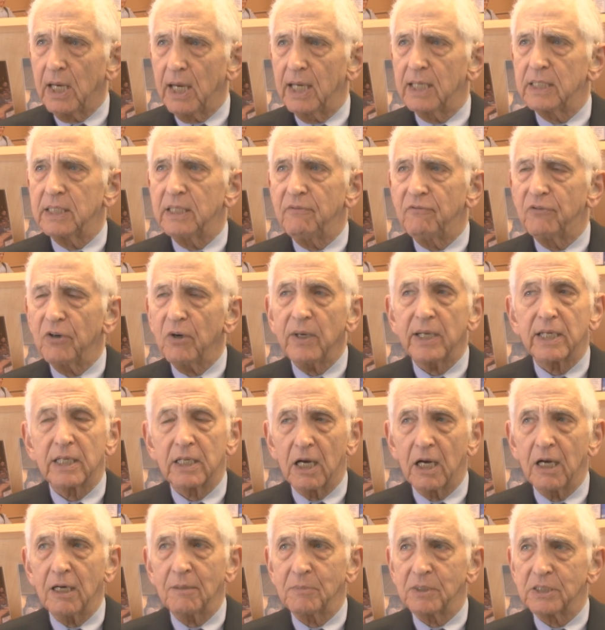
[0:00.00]
And the very
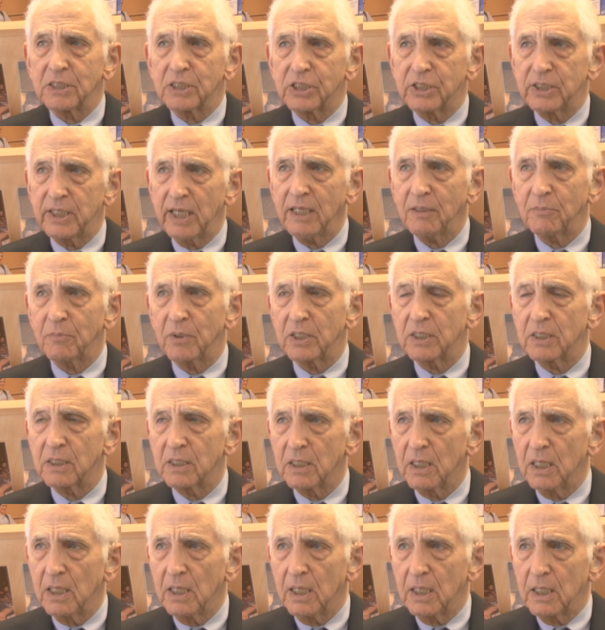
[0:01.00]
common statement
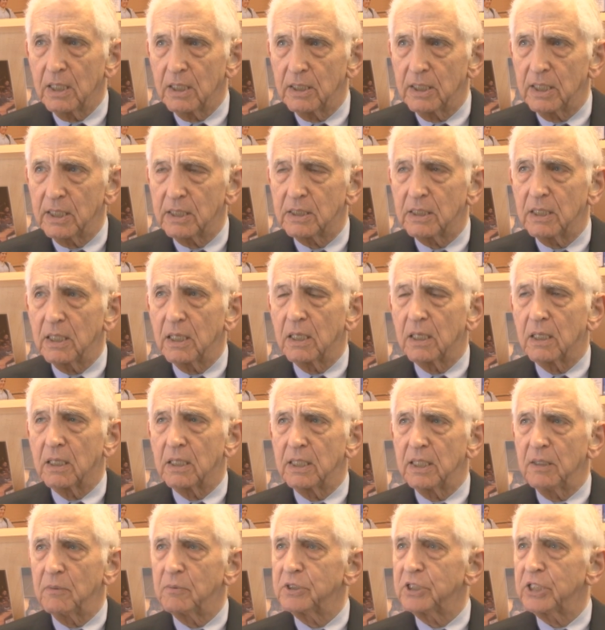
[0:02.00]
that
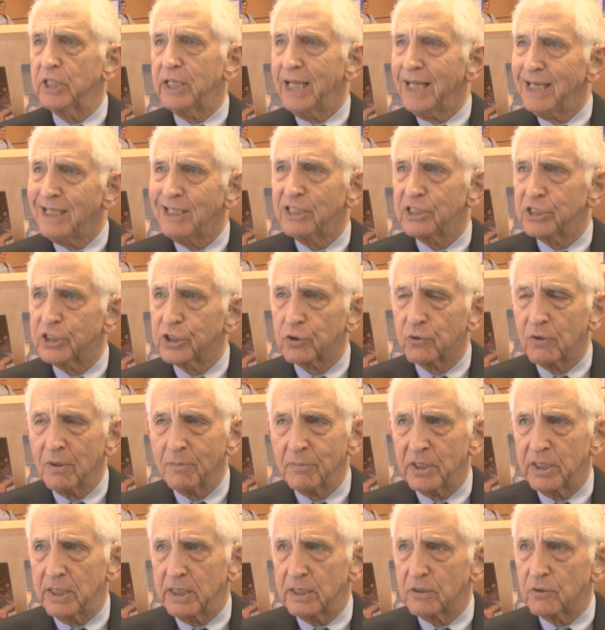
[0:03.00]
uh, it was an
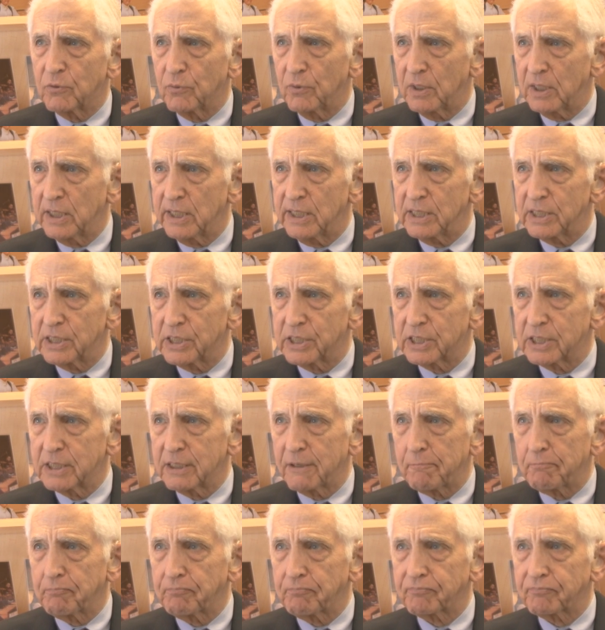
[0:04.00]
indiscriminate release
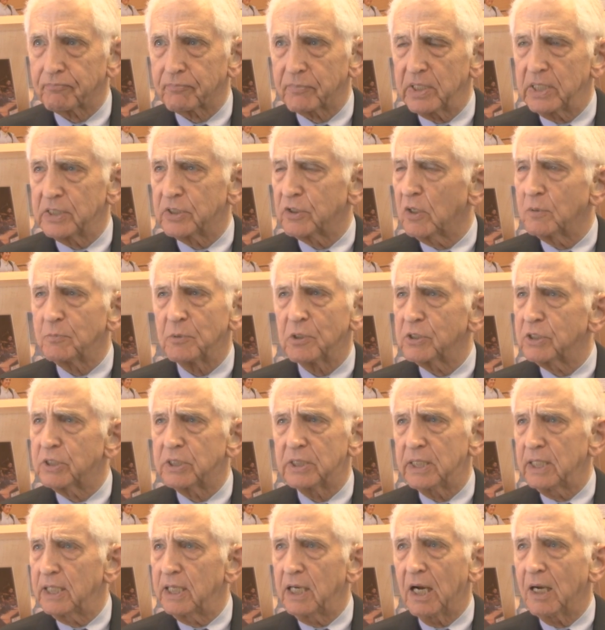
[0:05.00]
is
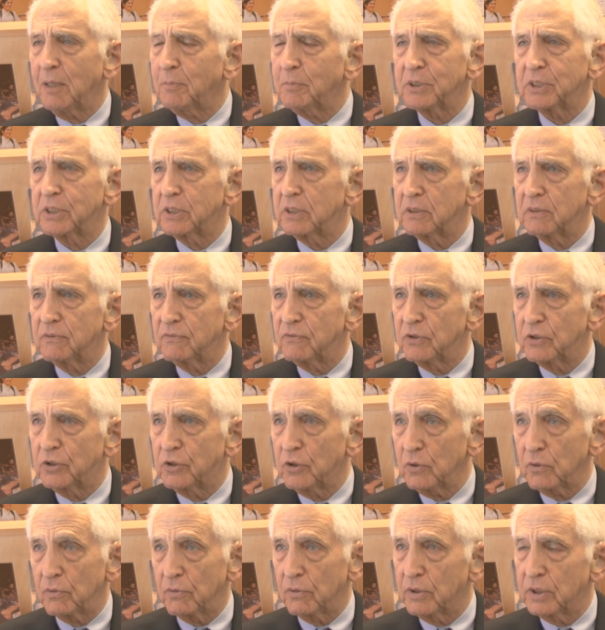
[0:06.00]
almost the opposite of the
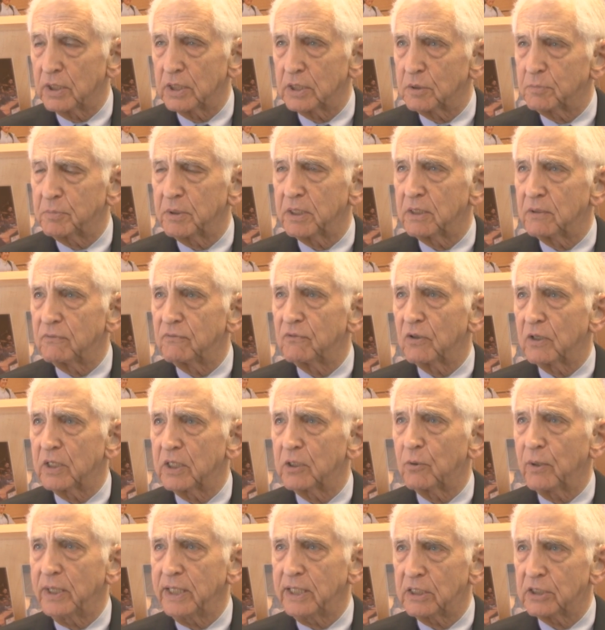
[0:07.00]
truth. There's been very
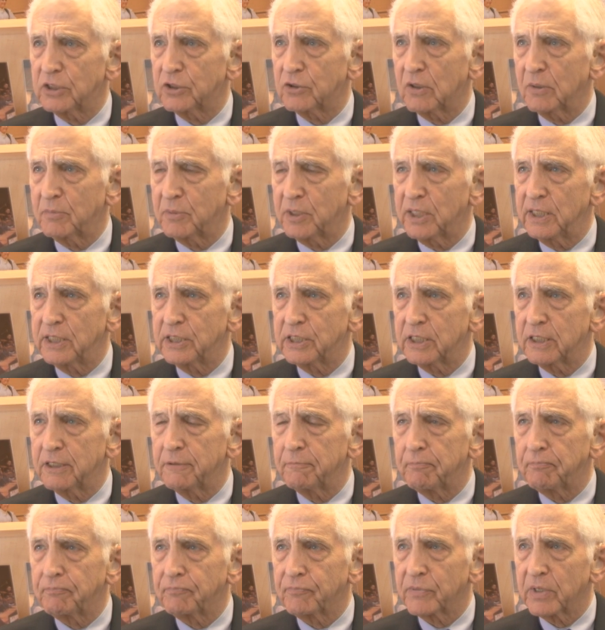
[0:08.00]
great discrimination,
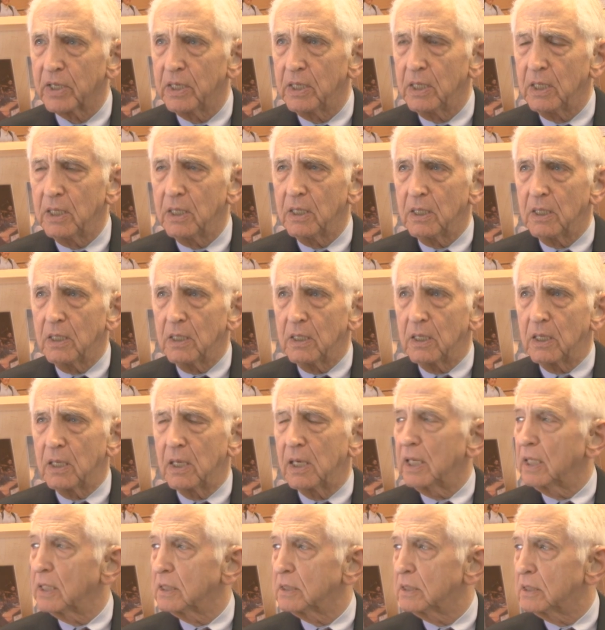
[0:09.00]

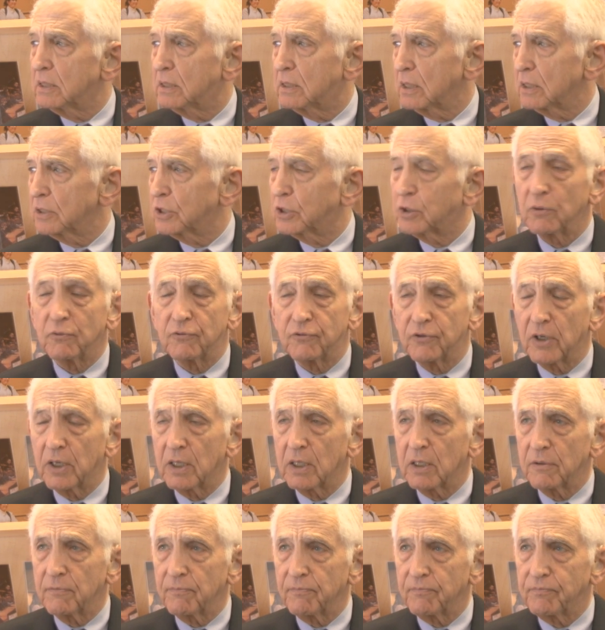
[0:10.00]
and uh, so
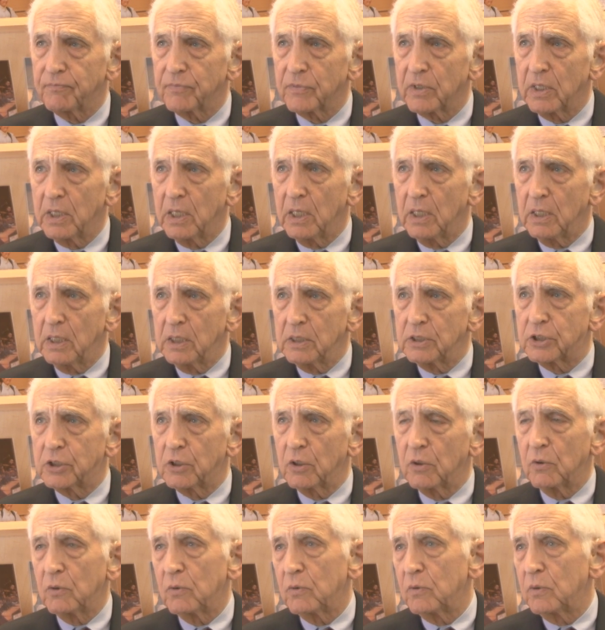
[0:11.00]
far,
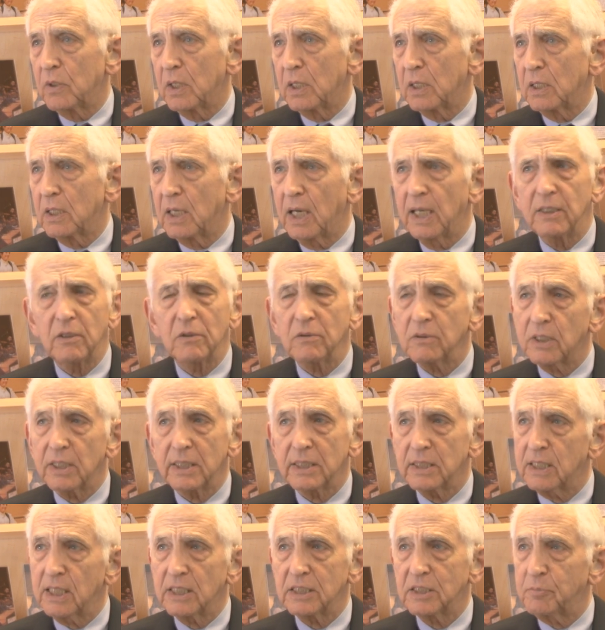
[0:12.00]
so uh, I don't
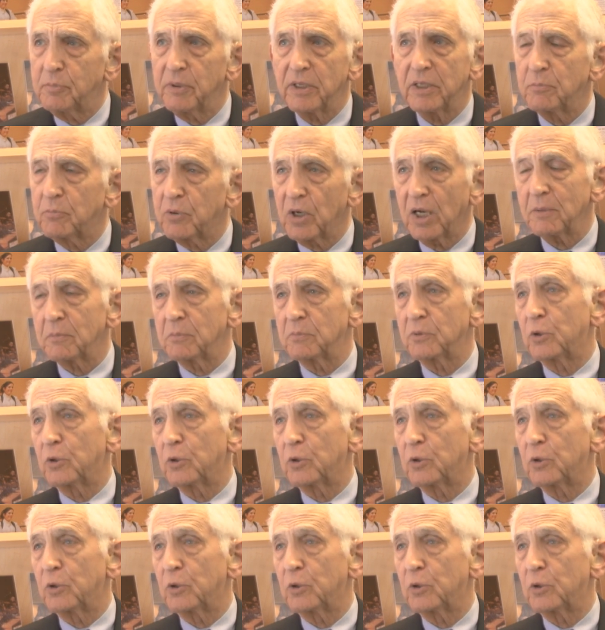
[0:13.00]
think that's been a problem.